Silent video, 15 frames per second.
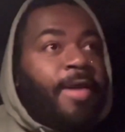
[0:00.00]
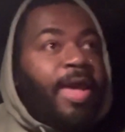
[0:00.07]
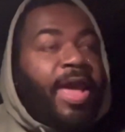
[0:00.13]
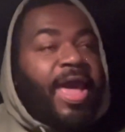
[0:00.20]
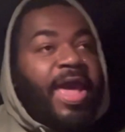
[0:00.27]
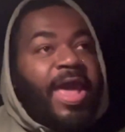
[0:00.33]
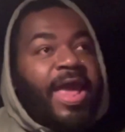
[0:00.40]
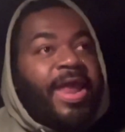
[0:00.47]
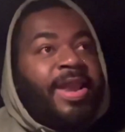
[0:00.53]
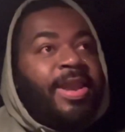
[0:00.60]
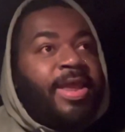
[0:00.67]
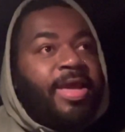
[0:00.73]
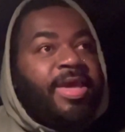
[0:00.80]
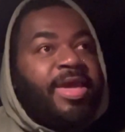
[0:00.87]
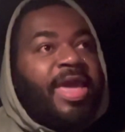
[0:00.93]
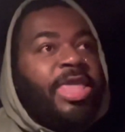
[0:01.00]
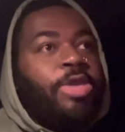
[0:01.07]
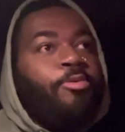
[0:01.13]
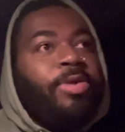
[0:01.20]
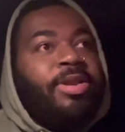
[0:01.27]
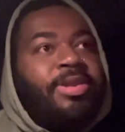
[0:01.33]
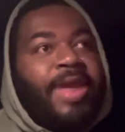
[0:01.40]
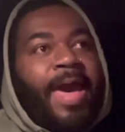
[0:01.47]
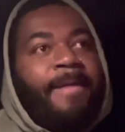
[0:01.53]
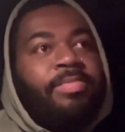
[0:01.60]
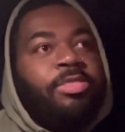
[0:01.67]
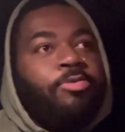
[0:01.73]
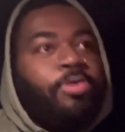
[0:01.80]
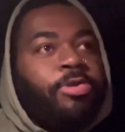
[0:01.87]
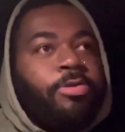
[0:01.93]
and can you
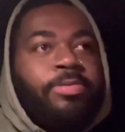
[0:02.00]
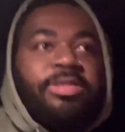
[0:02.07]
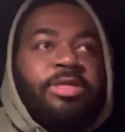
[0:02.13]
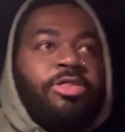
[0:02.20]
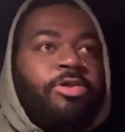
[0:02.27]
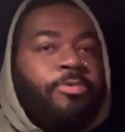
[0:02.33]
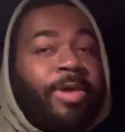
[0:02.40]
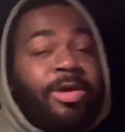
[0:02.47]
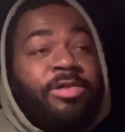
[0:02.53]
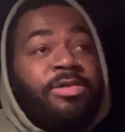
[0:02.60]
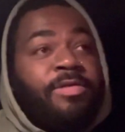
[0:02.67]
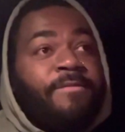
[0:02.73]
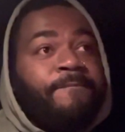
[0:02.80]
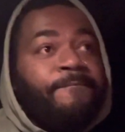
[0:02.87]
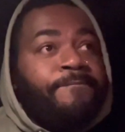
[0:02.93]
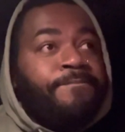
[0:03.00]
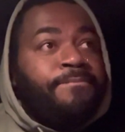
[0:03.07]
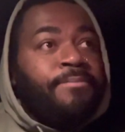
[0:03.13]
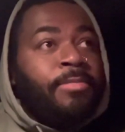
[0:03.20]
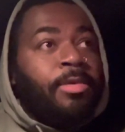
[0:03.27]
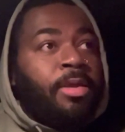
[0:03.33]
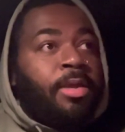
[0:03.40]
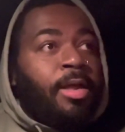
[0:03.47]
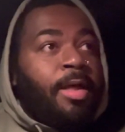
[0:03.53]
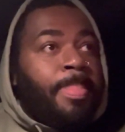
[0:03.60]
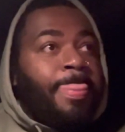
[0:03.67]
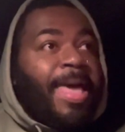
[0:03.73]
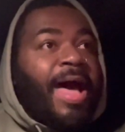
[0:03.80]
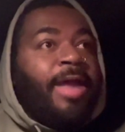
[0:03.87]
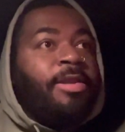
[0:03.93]
adapt to a new situation?
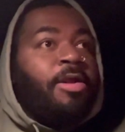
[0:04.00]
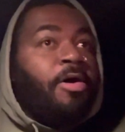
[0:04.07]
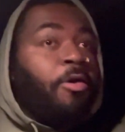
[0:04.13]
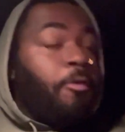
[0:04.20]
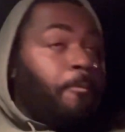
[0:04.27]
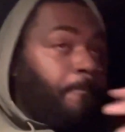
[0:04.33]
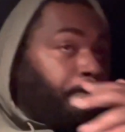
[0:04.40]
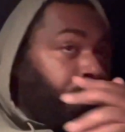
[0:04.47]
Now I know